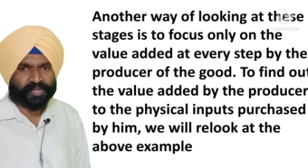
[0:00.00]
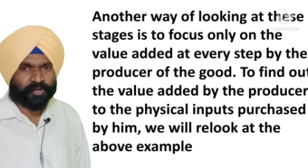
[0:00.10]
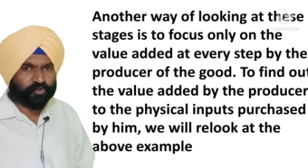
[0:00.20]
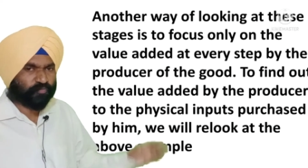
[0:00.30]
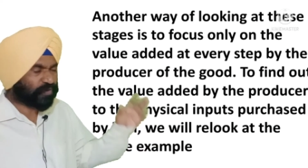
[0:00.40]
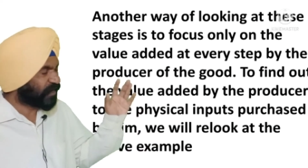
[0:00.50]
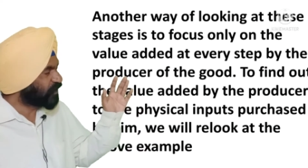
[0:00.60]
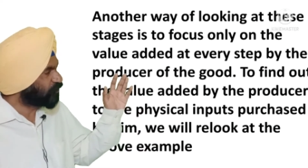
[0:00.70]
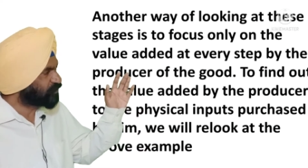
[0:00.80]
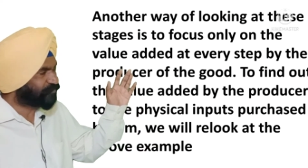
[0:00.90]
To find
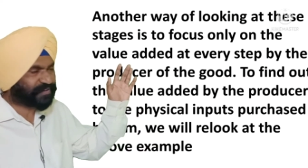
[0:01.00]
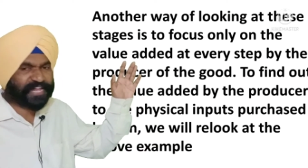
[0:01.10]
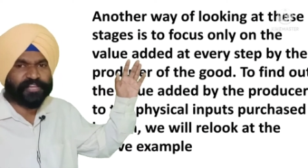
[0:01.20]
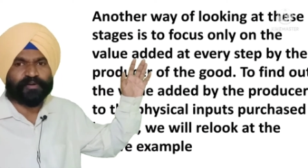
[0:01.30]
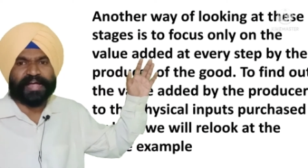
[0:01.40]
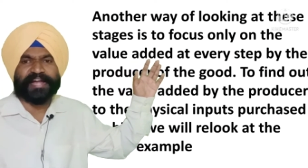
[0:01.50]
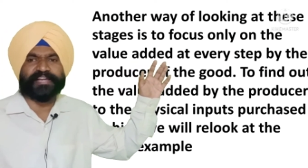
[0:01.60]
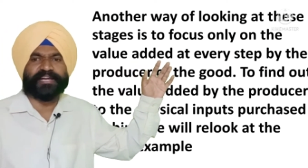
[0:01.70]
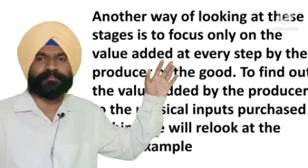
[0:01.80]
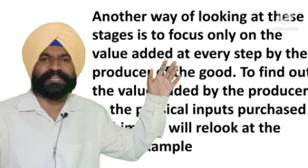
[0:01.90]
out the value
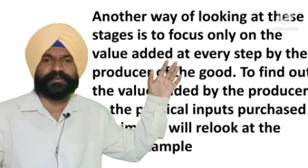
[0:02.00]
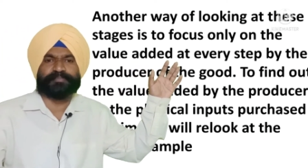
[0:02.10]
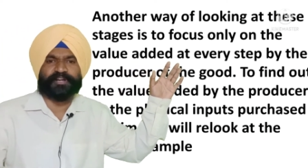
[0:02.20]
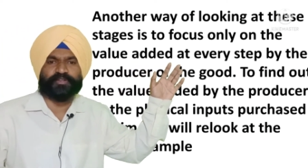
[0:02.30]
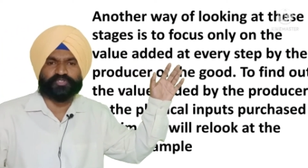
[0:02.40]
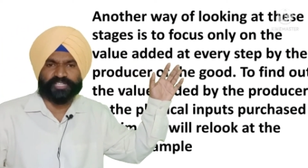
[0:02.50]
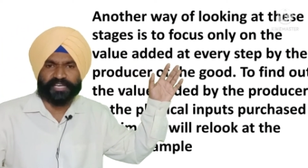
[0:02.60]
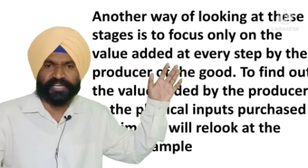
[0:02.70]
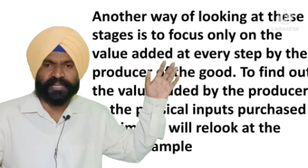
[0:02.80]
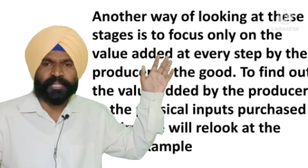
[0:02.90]
added by the
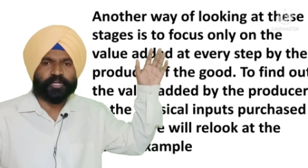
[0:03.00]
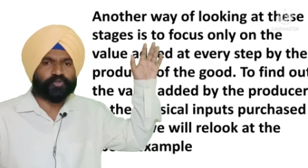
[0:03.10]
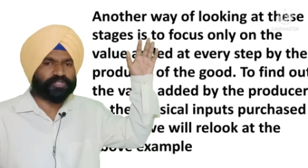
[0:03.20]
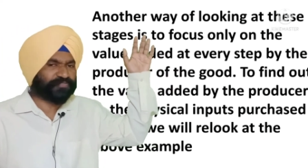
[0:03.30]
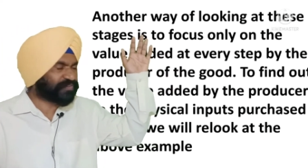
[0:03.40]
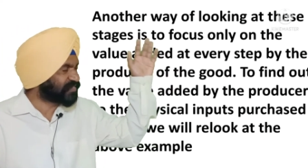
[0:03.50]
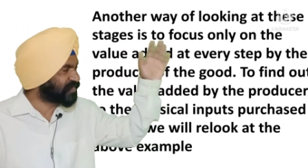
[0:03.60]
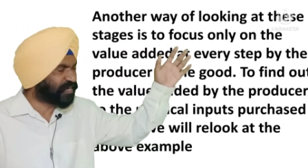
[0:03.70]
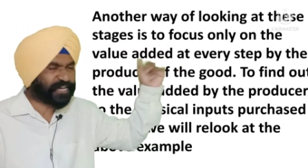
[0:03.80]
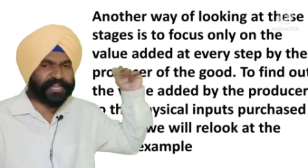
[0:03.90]
producer to the physical
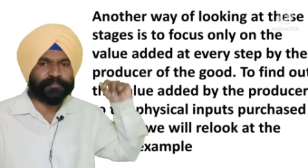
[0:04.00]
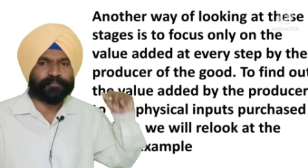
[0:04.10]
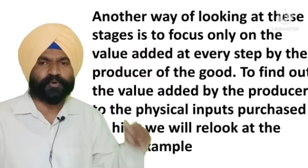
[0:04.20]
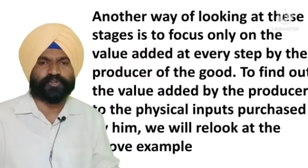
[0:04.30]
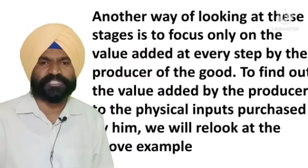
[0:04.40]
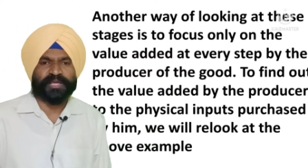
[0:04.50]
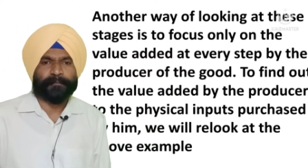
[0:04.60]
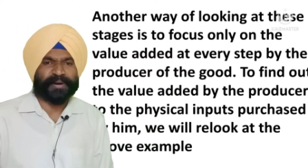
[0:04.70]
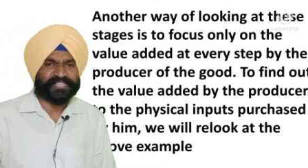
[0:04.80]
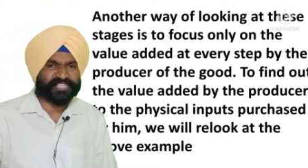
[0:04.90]
inputs
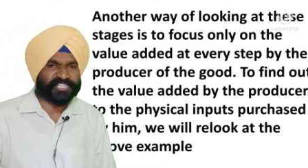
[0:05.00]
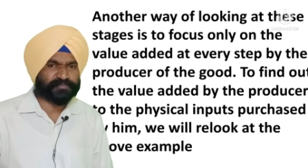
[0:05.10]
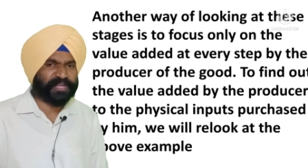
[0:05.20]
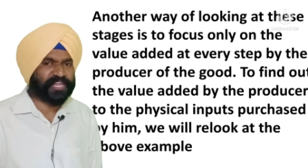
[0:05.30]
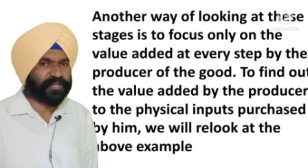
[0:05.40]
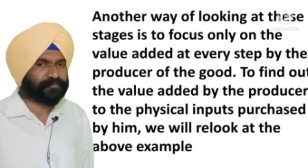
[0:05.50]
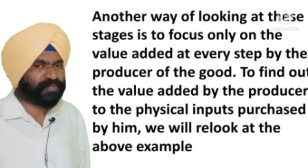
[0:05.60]
purchased by him,